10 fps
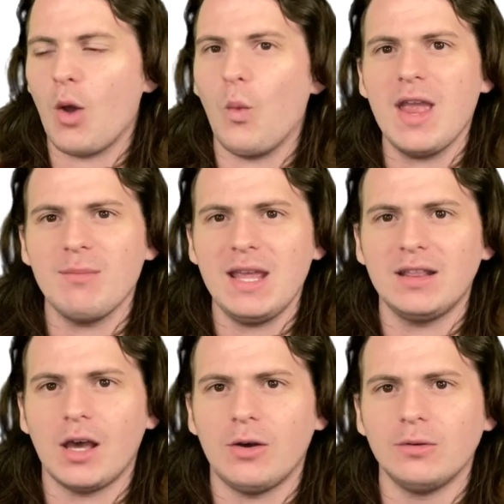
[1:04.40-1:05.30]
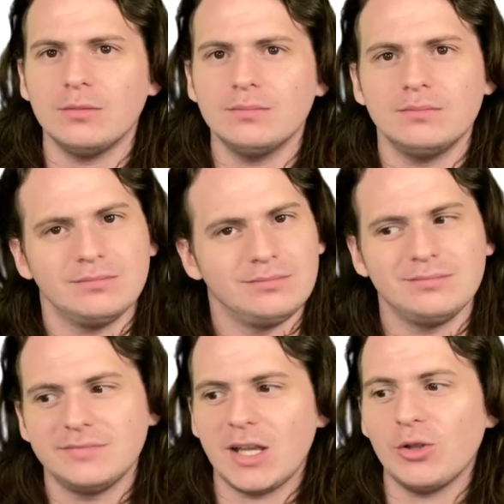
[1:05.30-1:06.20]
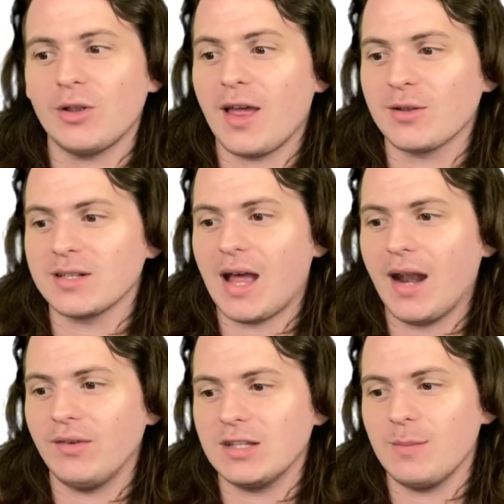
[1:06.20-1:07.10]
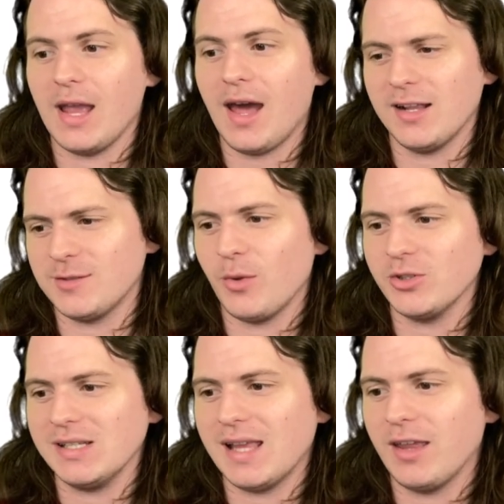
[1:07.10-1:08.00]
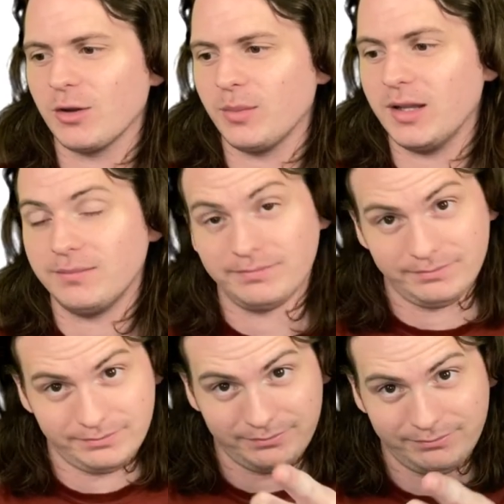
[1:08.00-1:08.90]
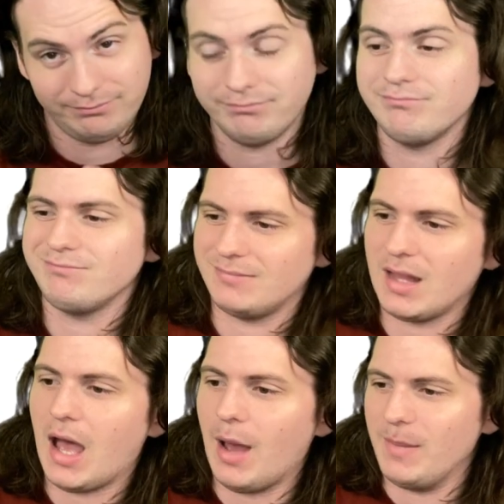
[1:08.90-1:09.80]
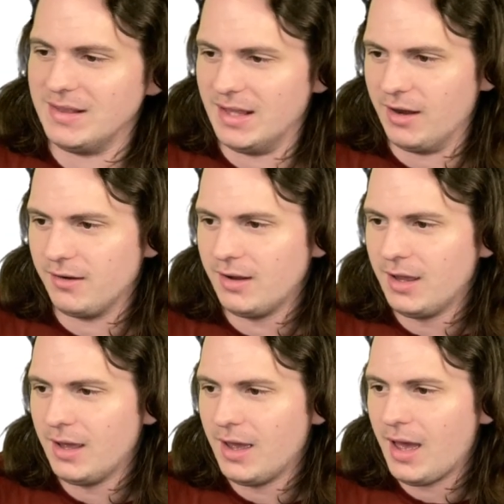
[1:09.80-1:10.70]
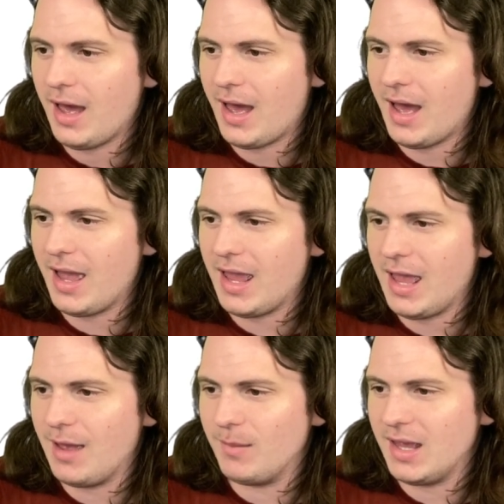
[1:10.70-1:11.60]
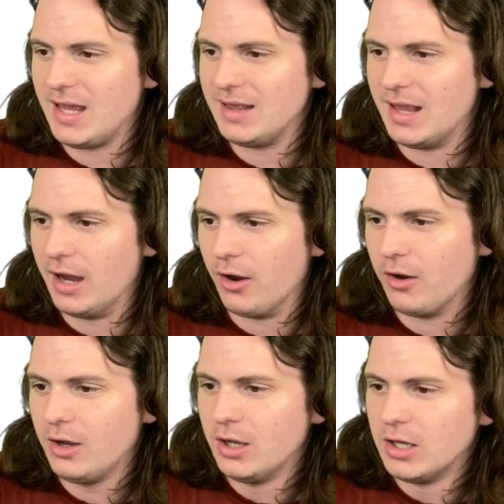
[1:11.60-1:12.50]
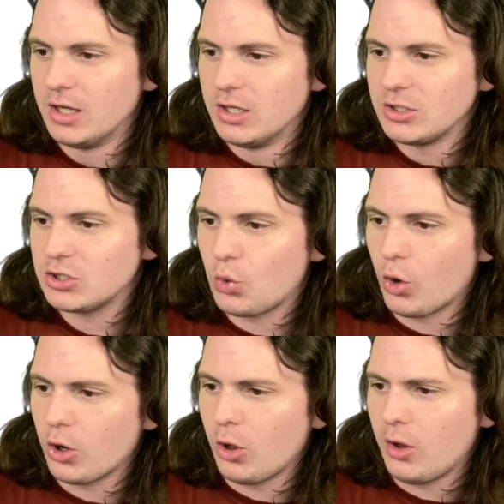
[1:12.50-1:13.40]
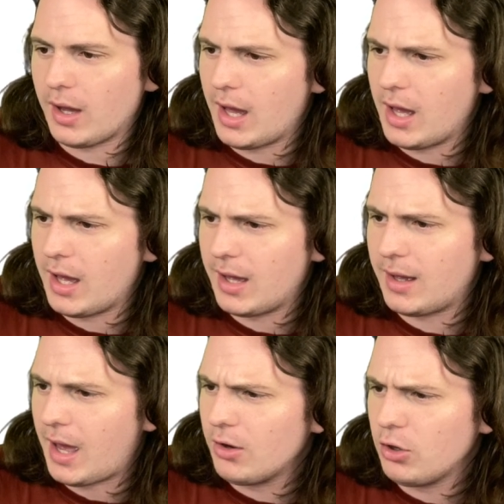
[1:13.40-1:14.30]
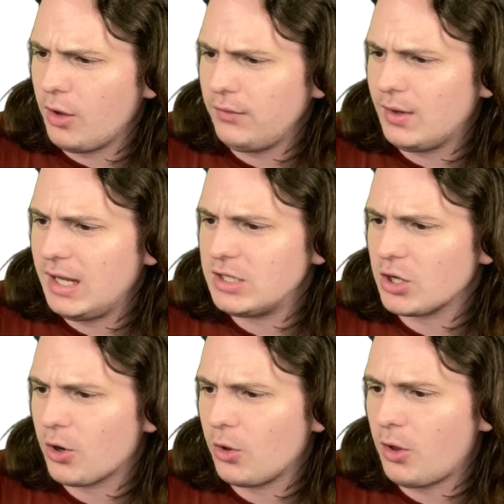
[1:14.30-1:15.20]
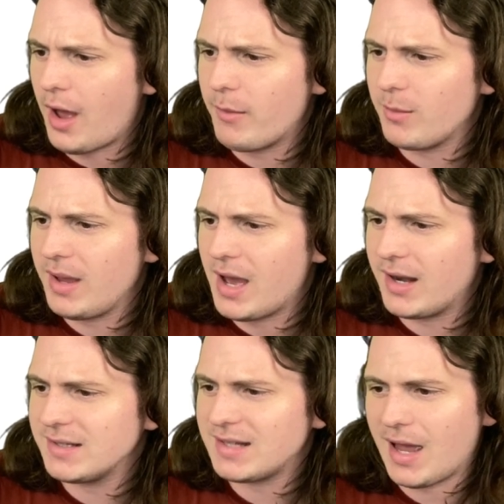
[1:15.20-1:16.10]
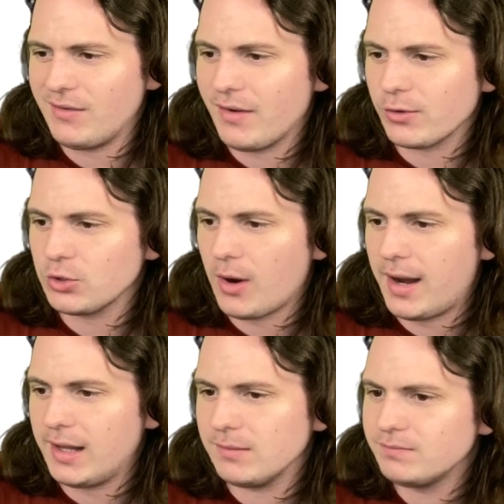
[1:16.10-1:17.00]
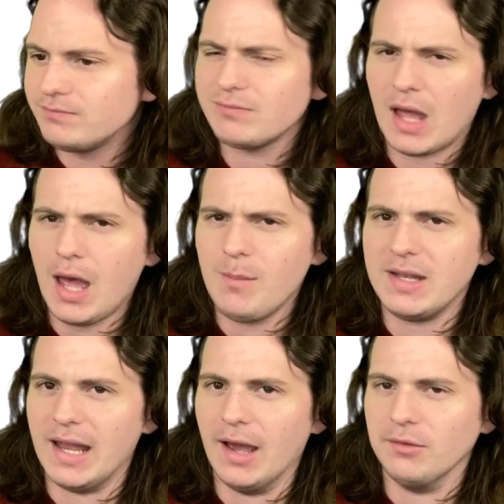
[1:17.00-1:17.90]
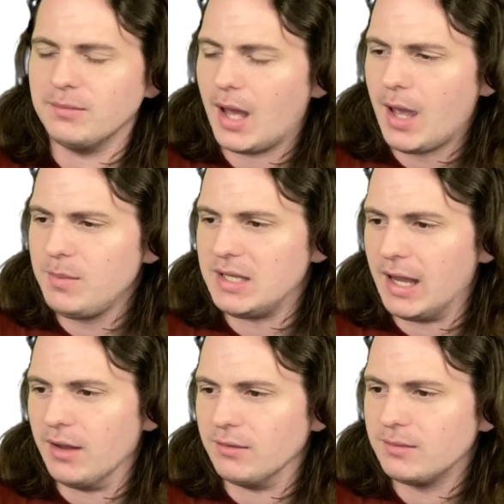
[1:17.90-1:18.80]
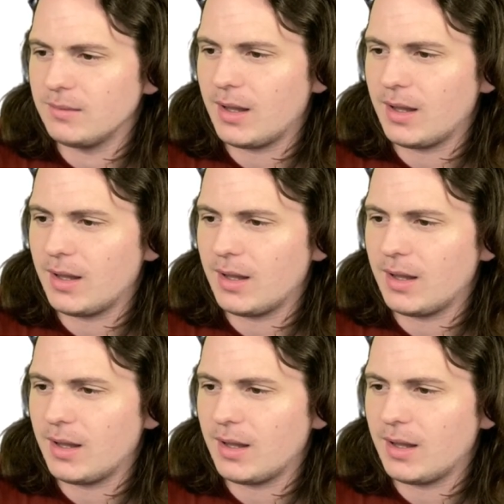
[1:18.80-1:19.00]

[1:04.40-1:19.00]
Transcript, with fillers: That wing meat though, doesn't look like there's a lot of it to be honest, mostly leather, but I'm in there. I am in there. Squirtle, uh, I don't know if you can eat turtle. I'm gonna be honest, I've never tried it. I'd be down. I'd be down.